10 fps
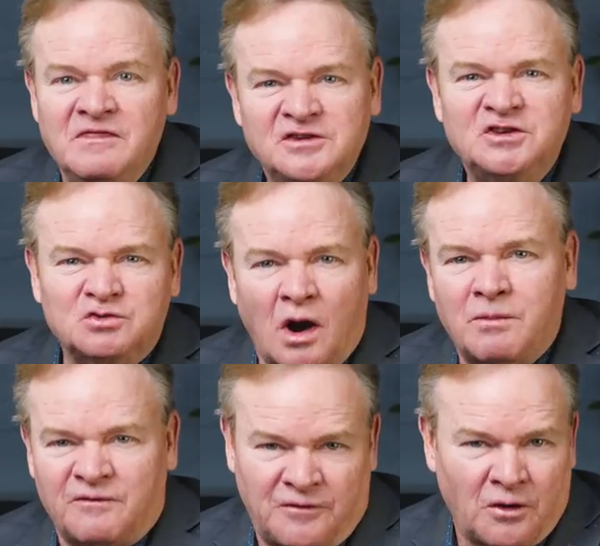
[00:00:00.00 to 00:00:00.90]
this is
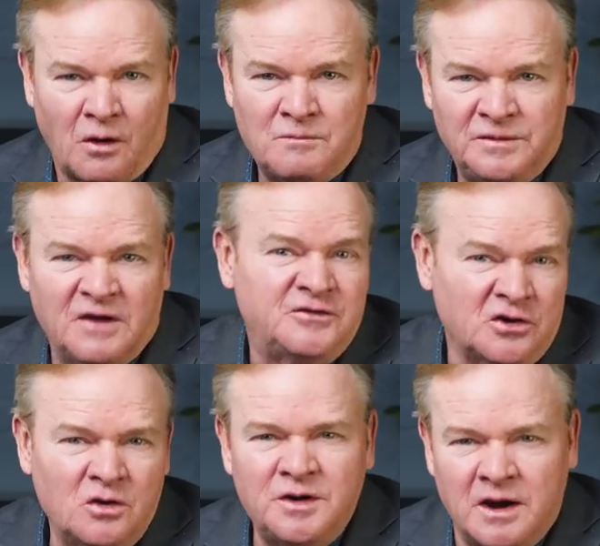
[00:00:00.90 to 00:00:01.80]
Robert Furrow. If you're
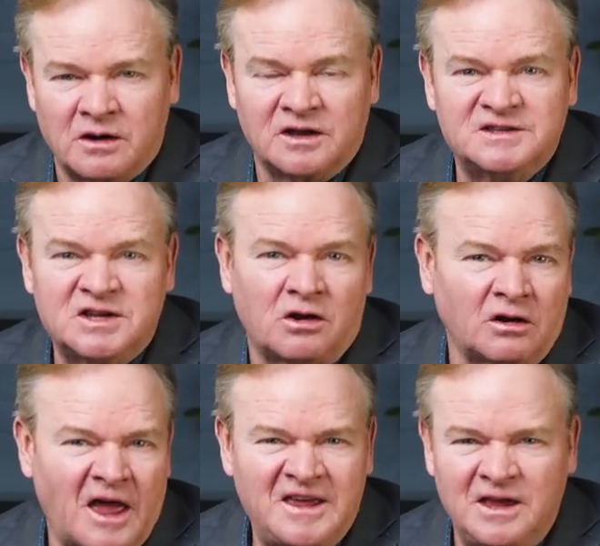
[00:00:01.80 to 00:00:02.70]
new here, consider
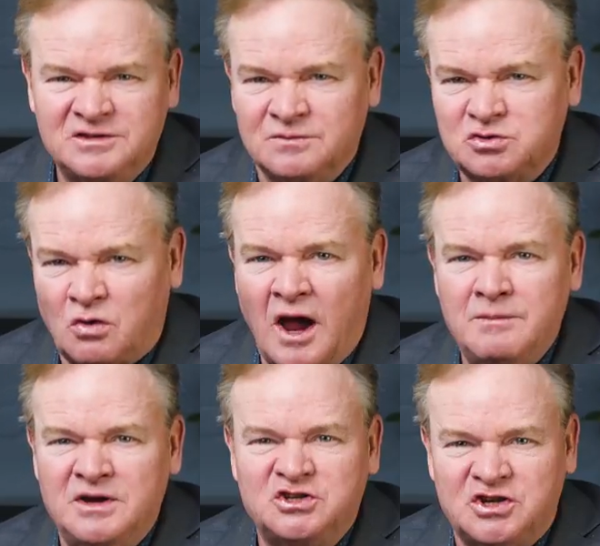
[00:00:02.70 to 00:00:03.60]
liking,
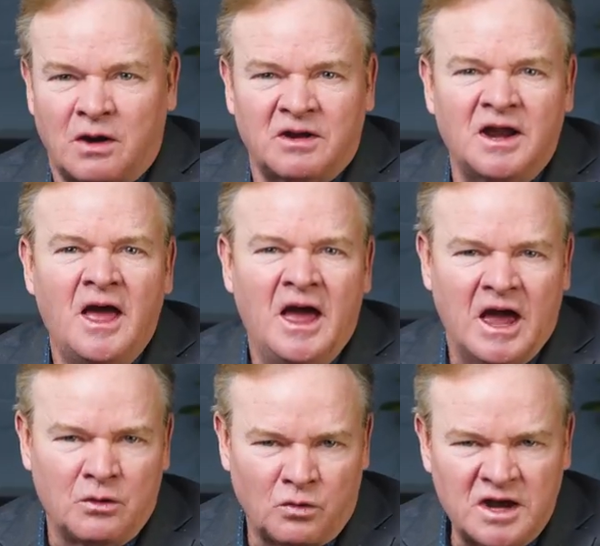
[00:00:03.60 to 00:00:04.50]
subscribing, sharing,
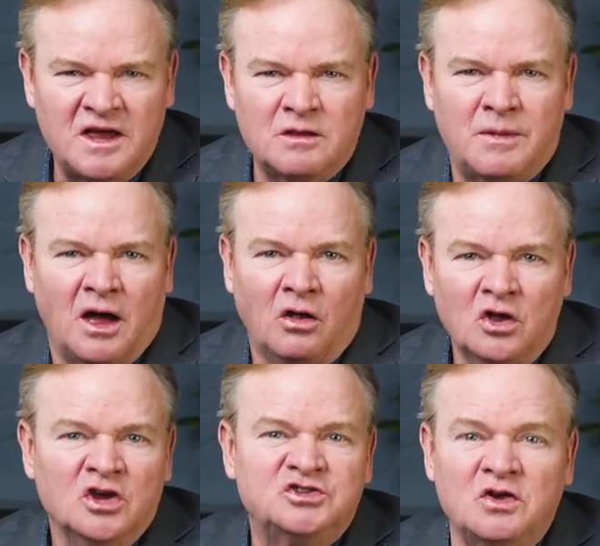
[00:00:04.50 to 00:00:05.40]
and ringing the bell
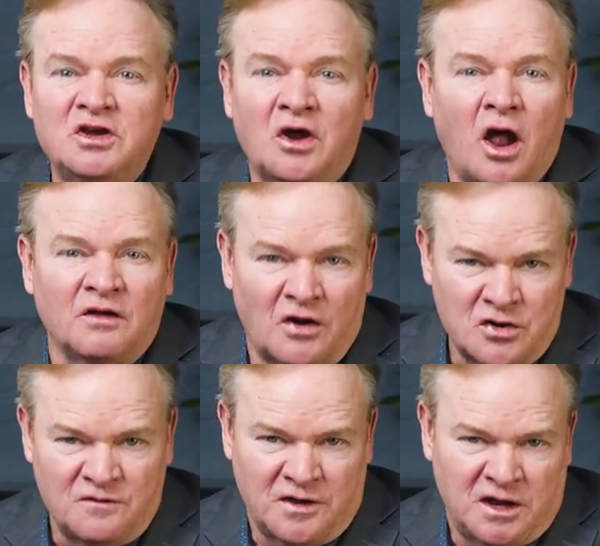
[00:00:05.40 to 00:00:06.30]
so you can get all of our
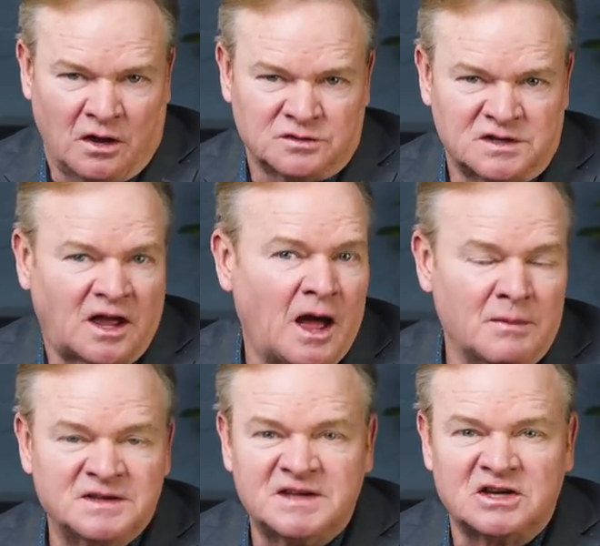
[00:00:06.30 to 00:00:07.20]
new videos. The
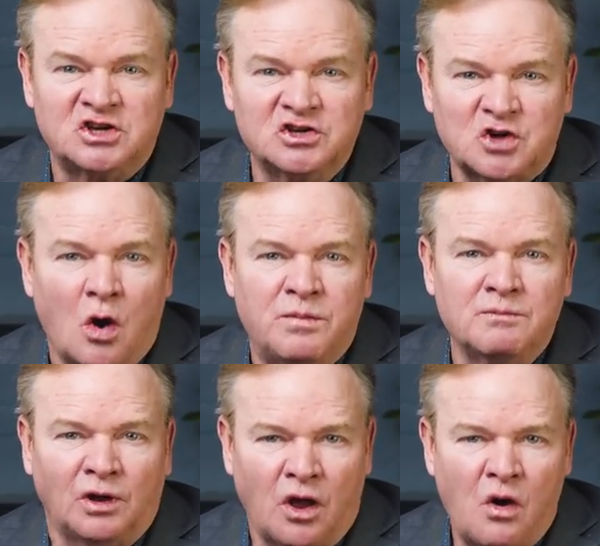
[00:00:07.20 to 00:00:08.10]
comment section is open
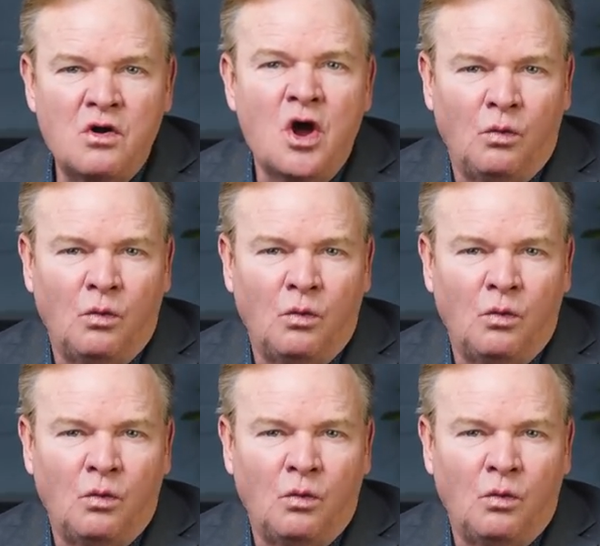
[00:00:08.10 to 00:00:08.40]
below.